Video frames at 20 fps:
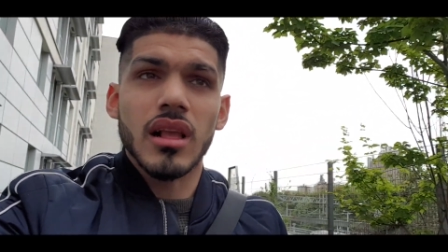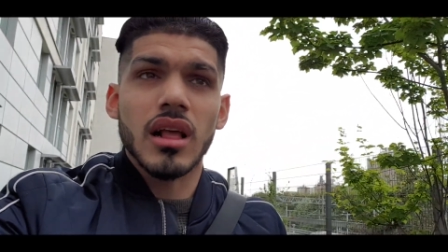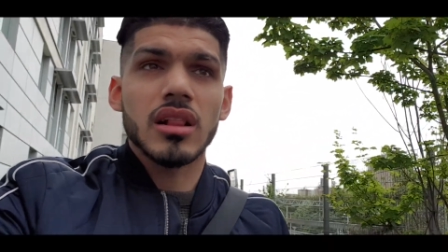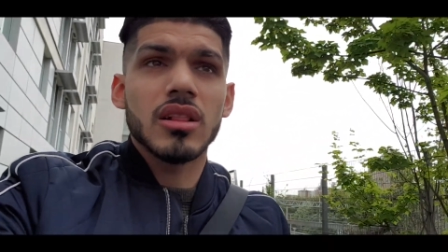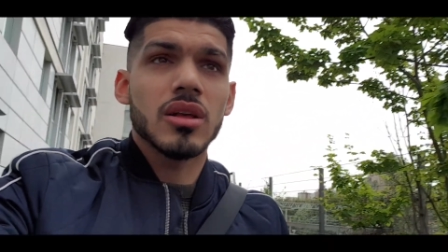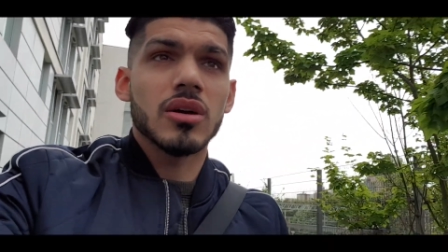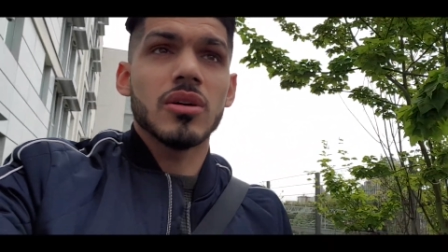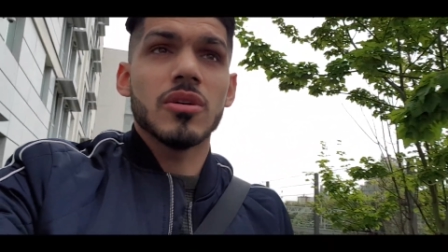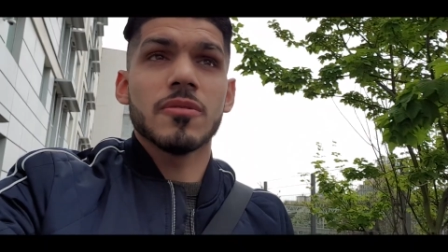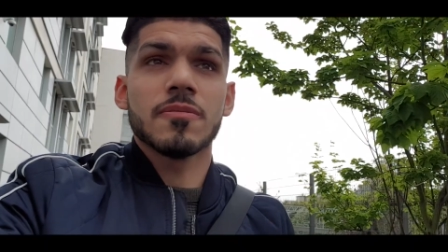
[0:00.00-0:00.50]

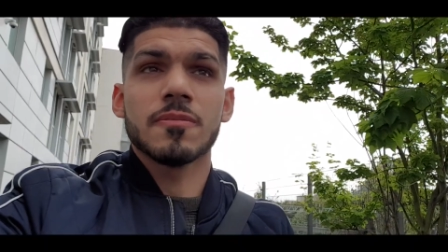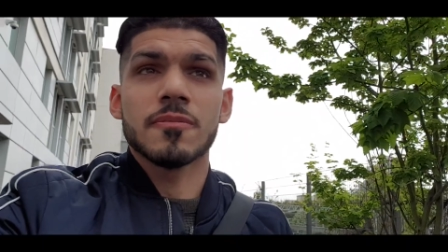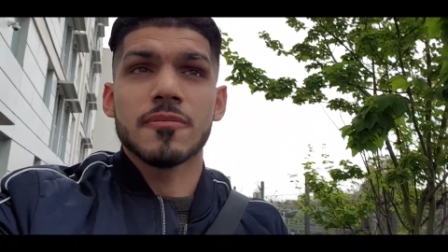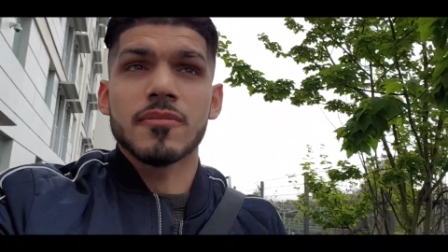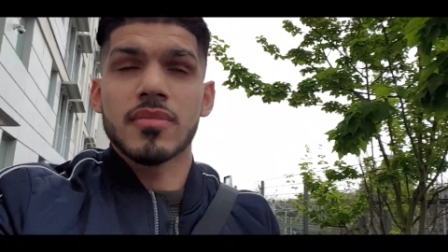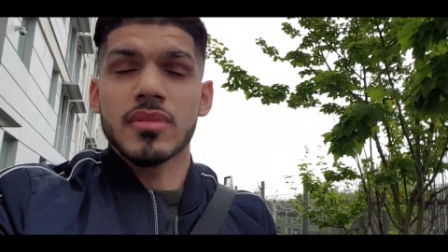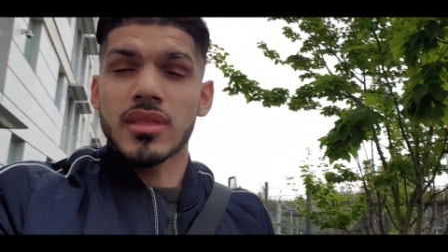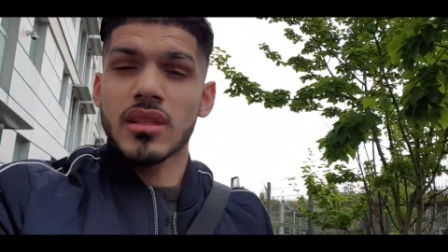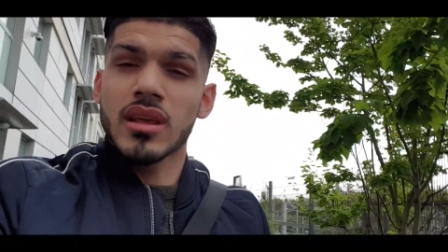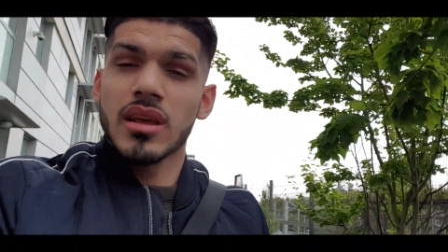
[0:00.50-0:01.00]
So,
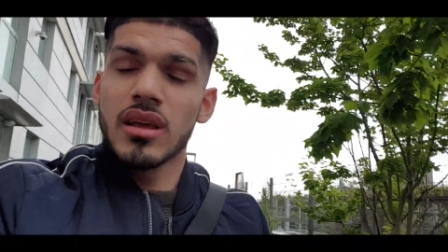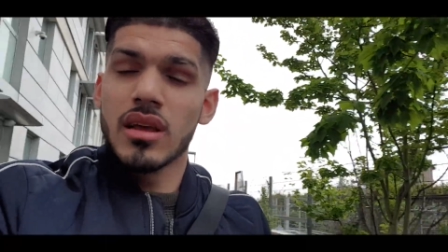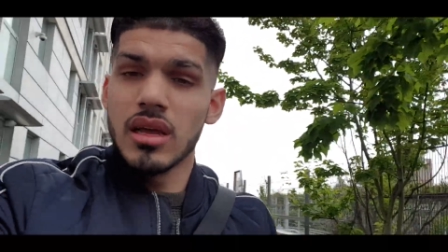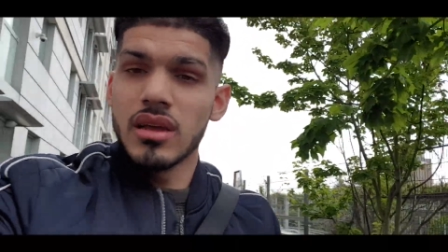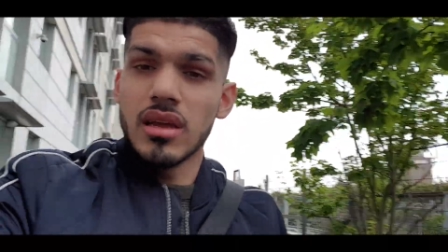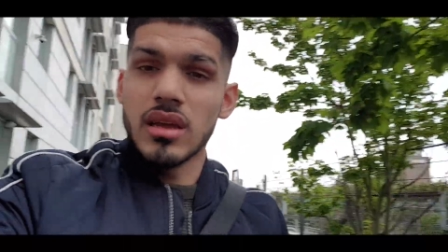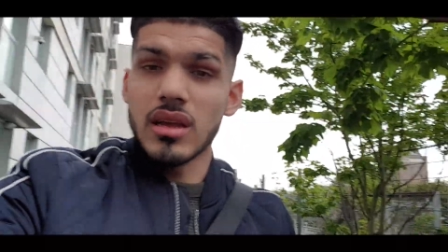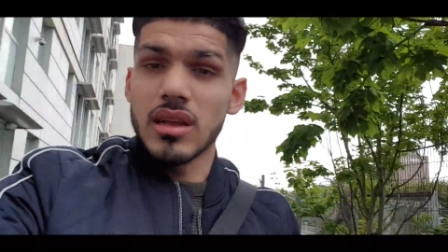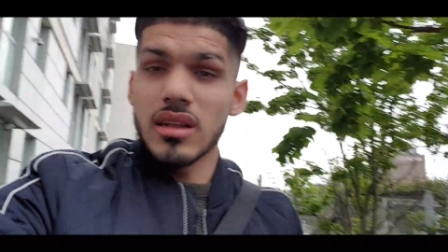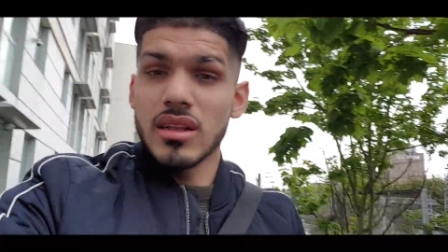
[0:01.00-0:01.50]

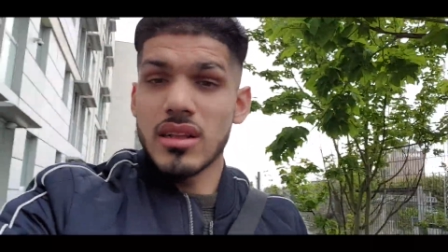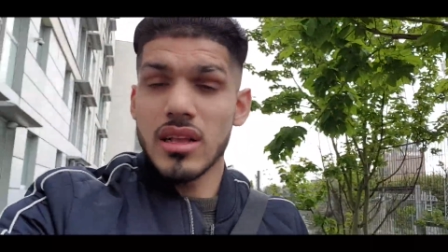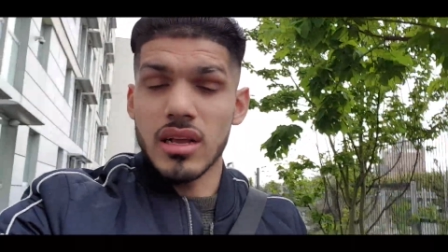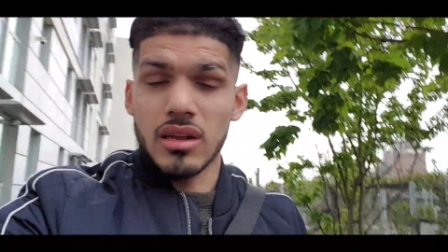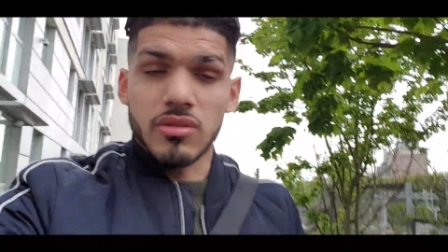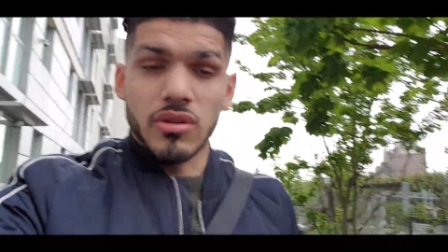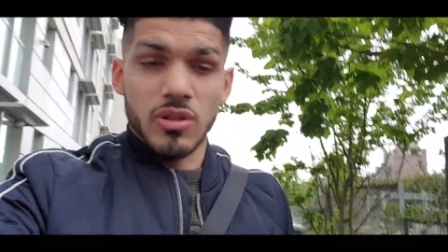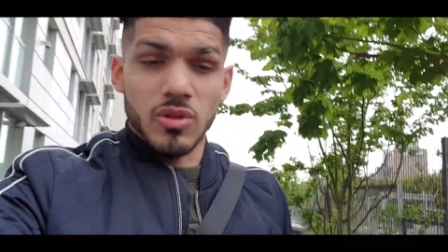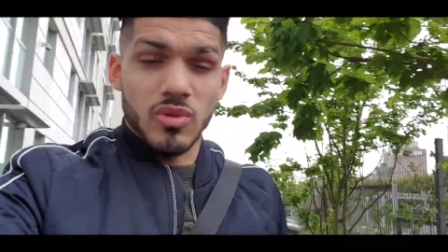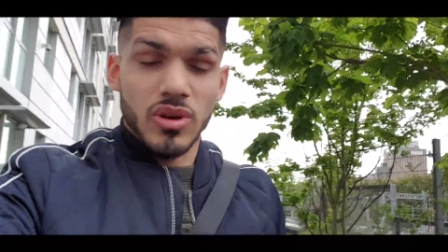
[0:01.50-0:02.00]
inshallah
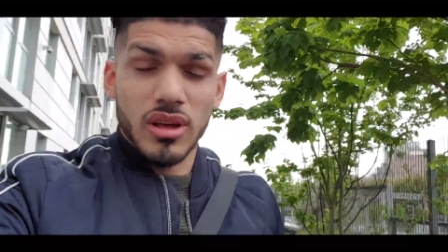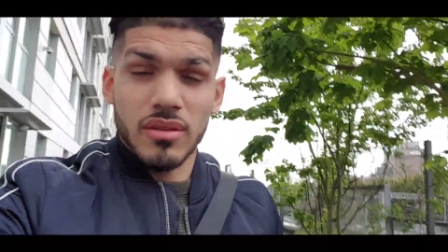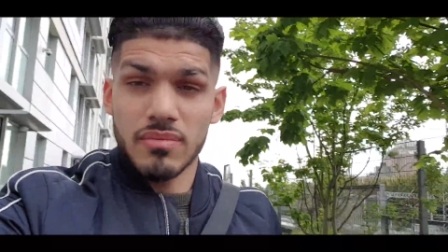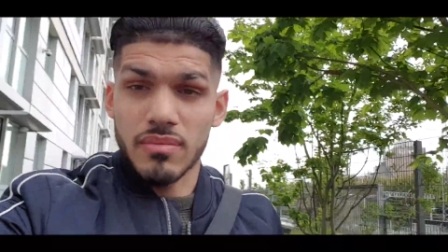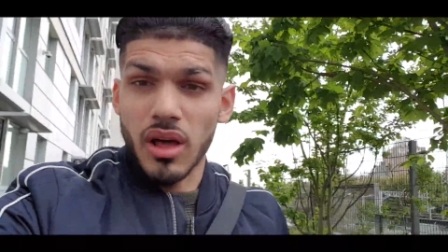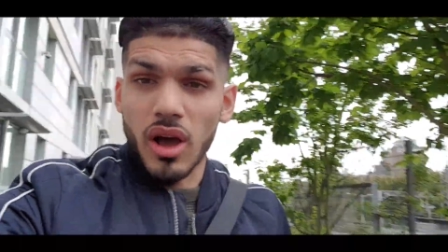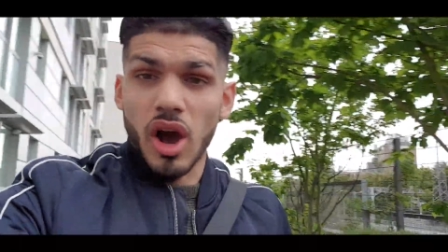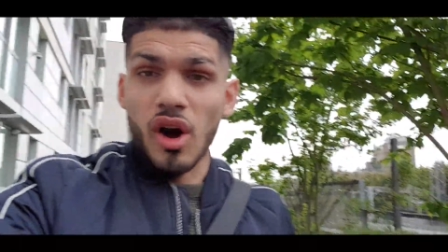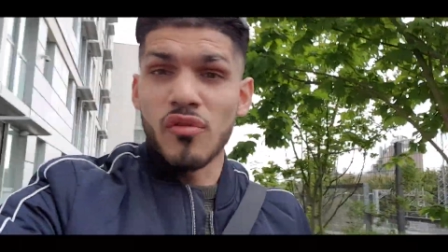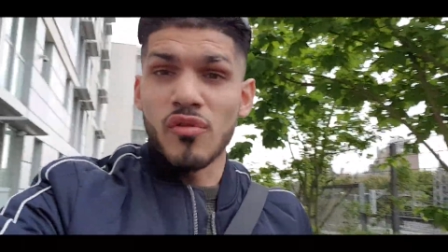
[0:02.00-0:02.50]
goes well.
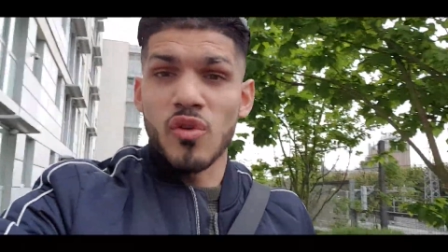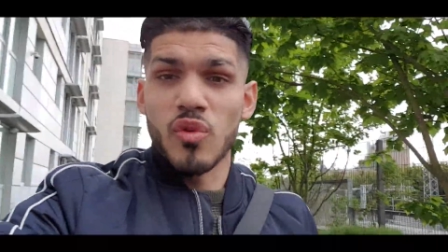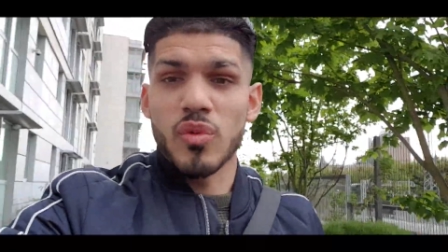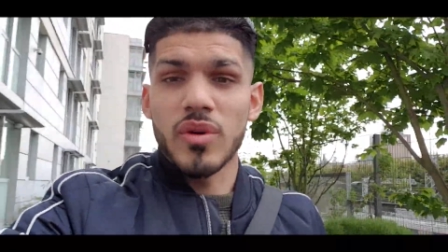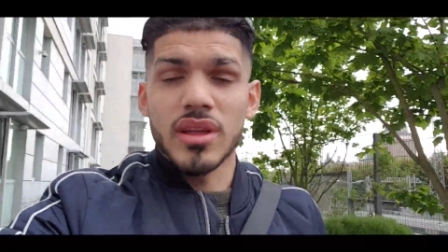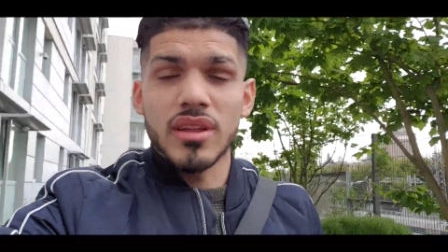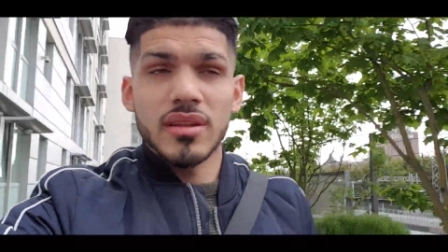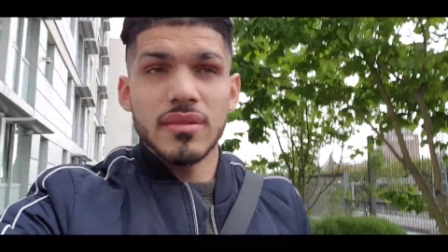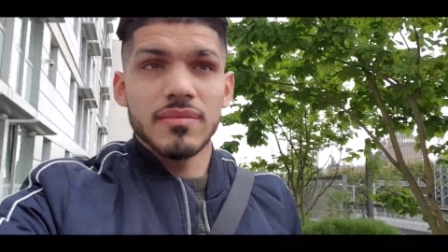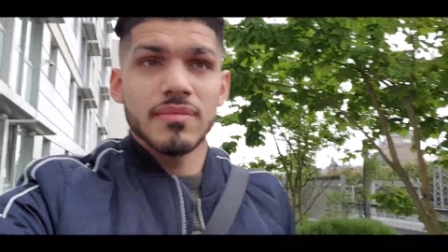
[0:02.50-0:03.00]
I hope we
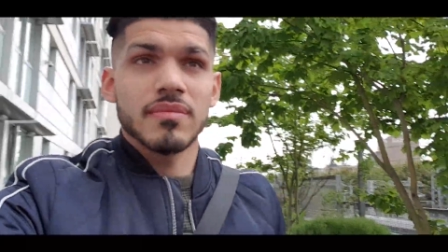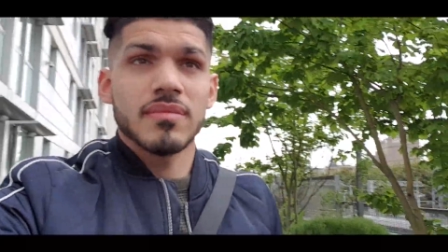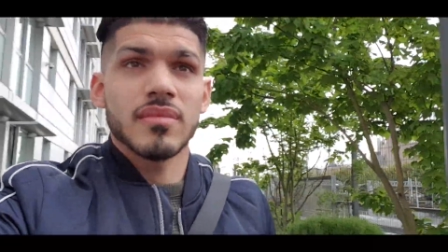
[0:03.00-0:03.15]
win.